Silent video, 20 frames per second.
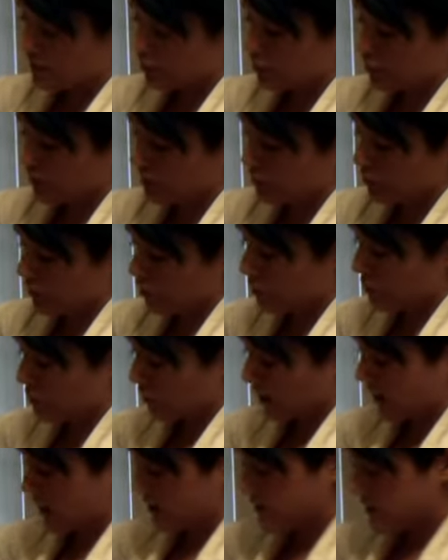with the rope
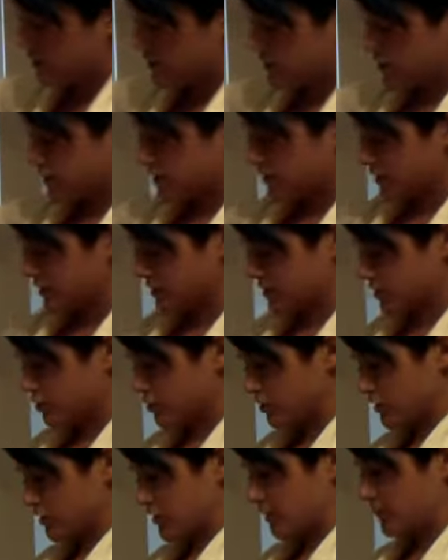braid. It's
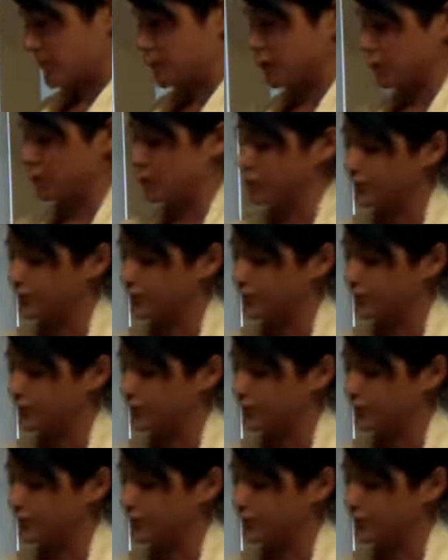totally up to you.